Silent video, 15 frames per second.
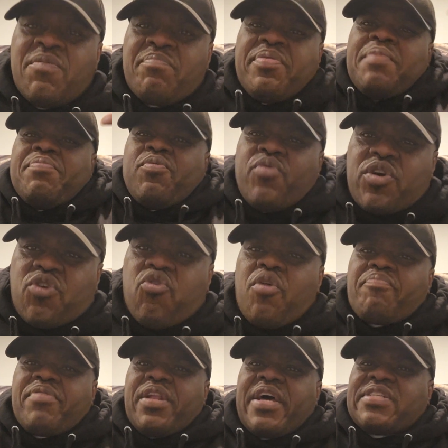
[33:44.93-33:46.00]
people with
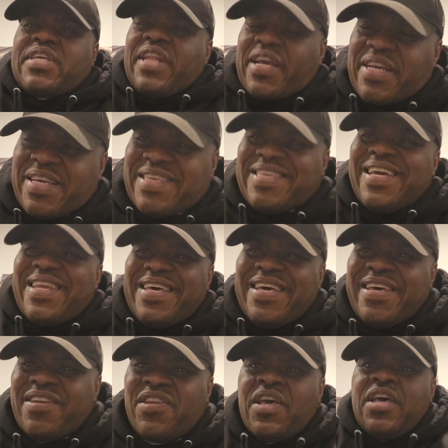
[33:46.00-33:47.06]
corporate like that could get
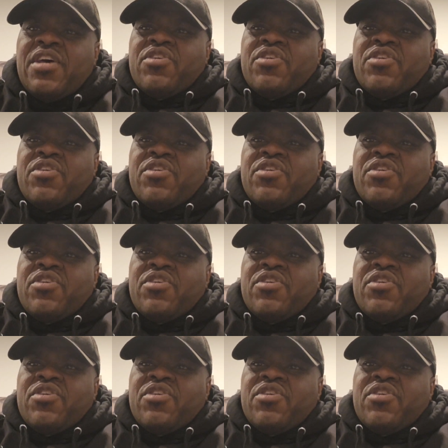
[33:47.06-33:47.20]
in.